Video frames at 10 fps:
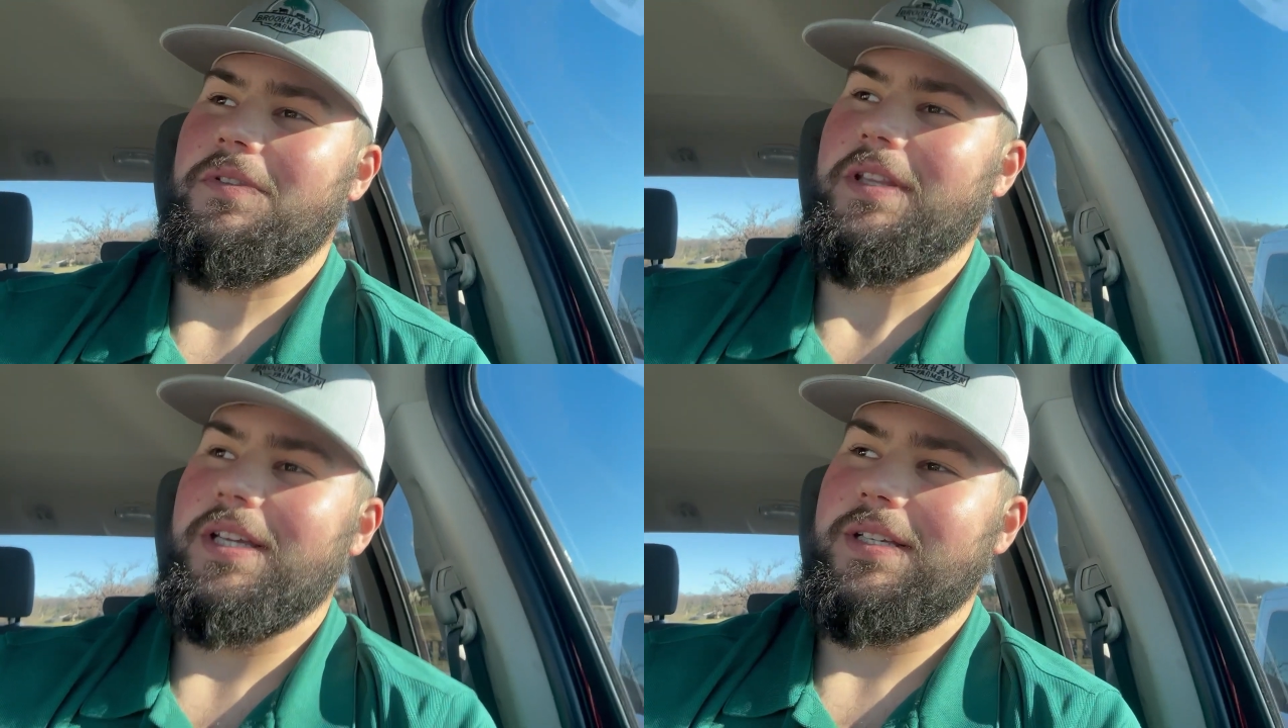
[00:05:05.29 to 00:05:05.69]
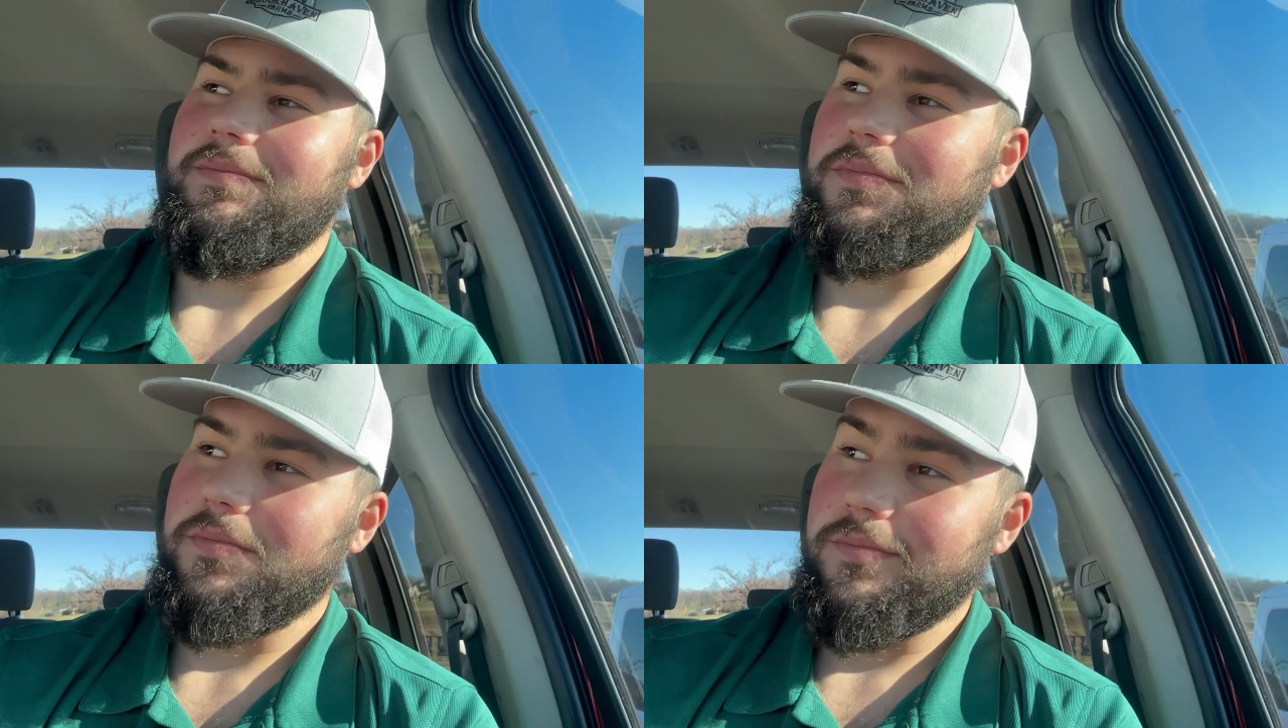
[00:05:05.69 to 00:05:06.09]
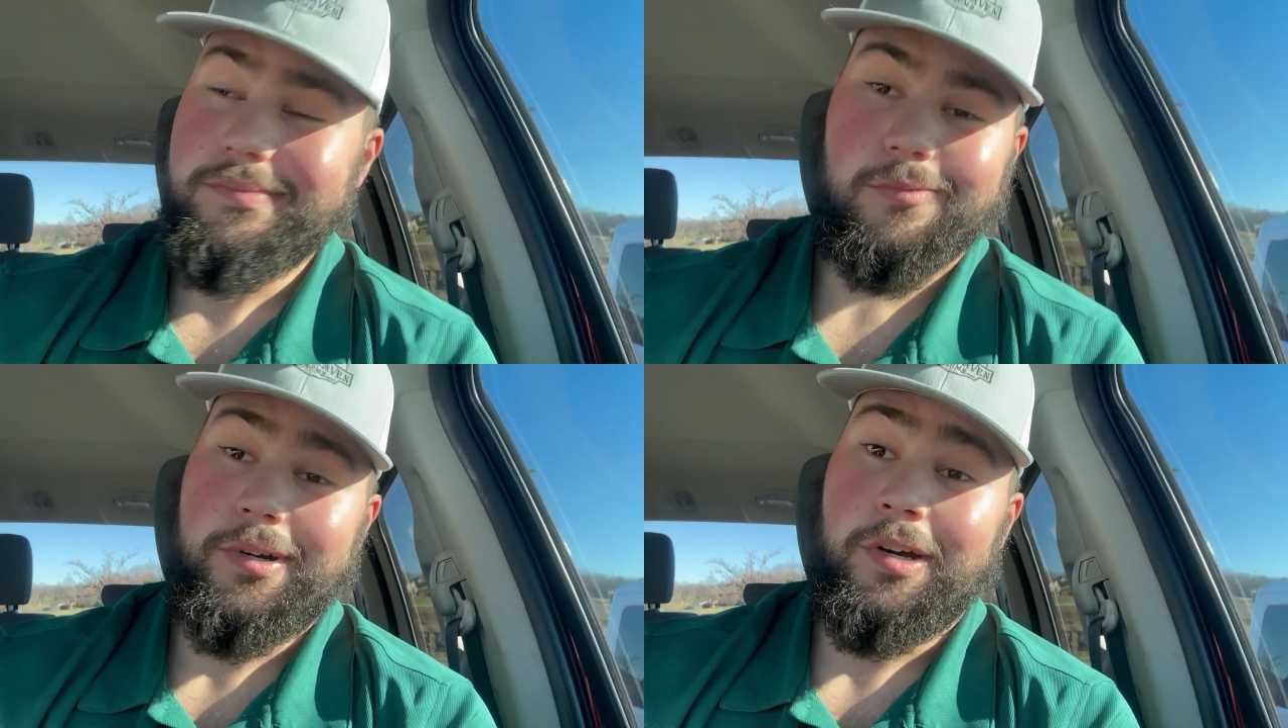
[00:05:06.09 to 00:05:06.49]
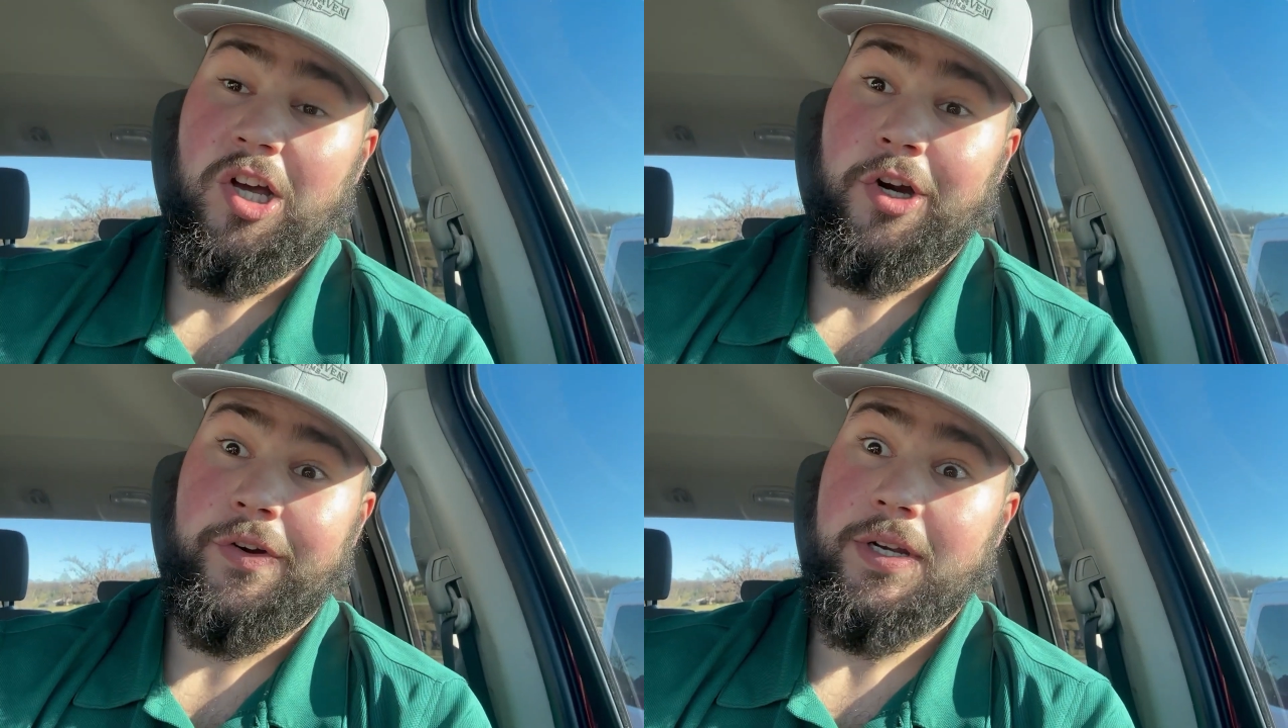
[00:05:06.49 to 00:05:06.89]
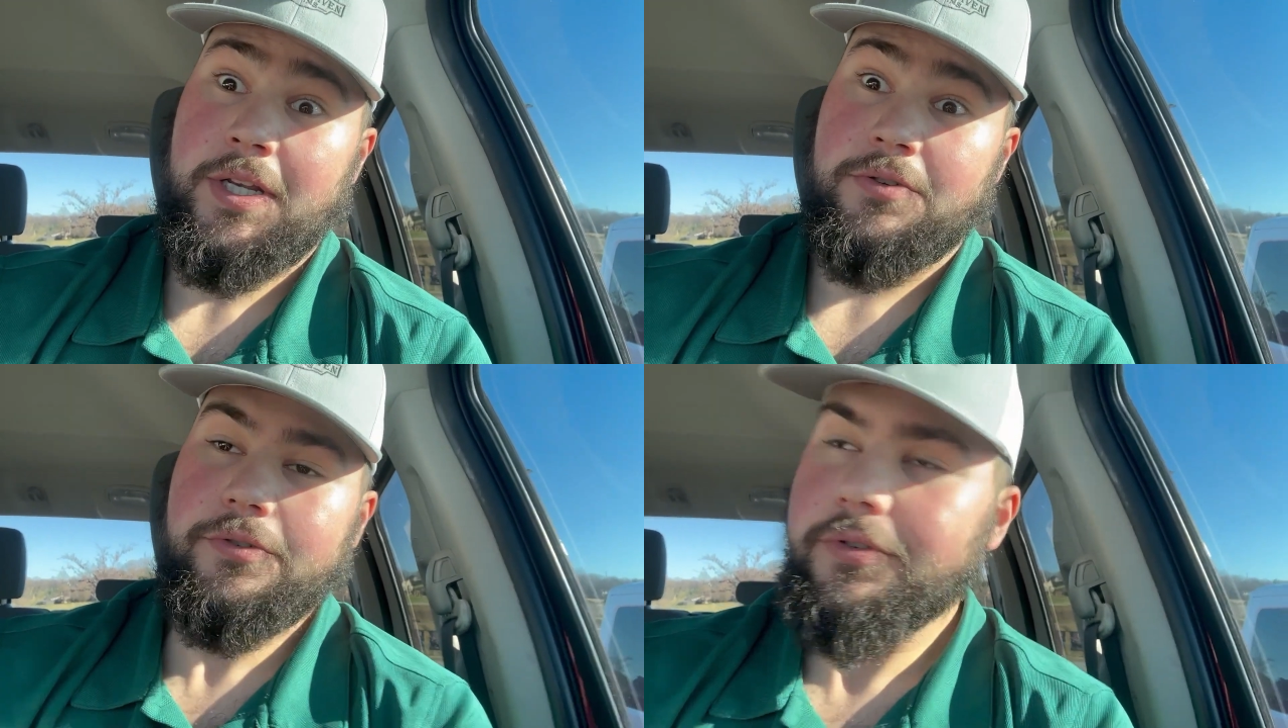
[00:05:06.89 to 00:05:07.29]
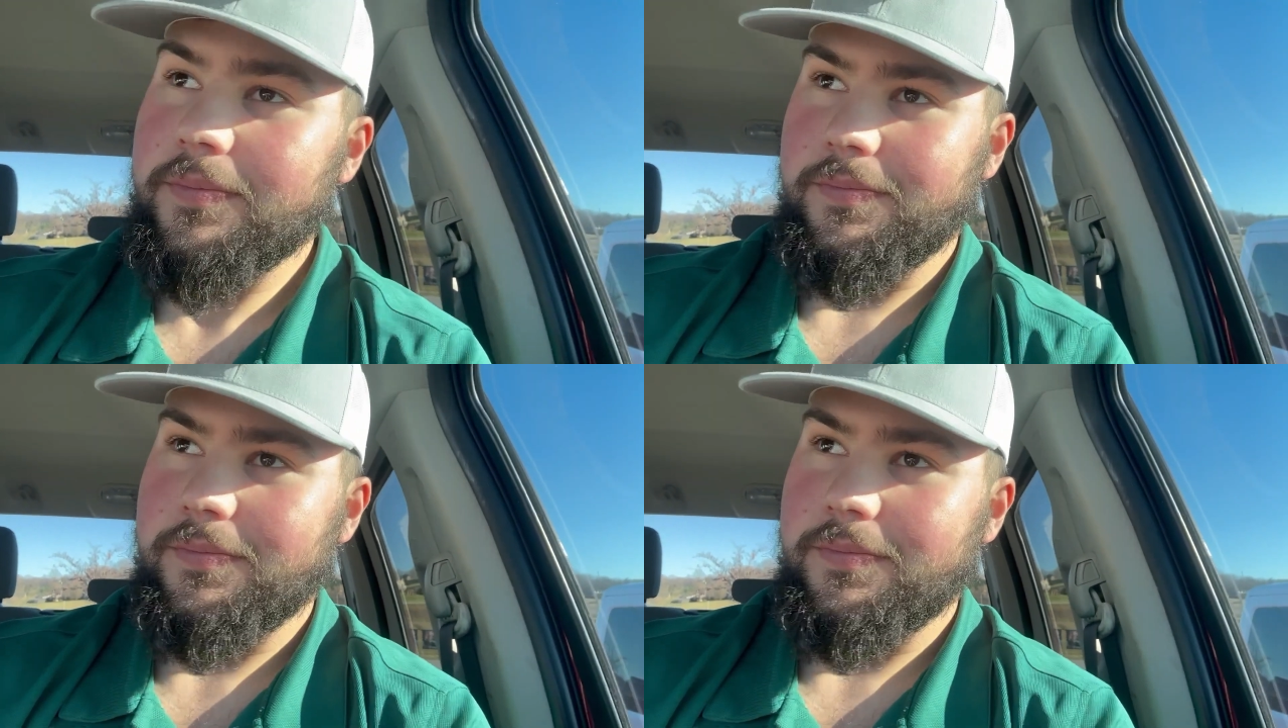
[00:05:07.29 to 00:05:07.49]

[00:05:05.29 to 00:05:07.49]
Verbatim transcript: of the real hungry teachers.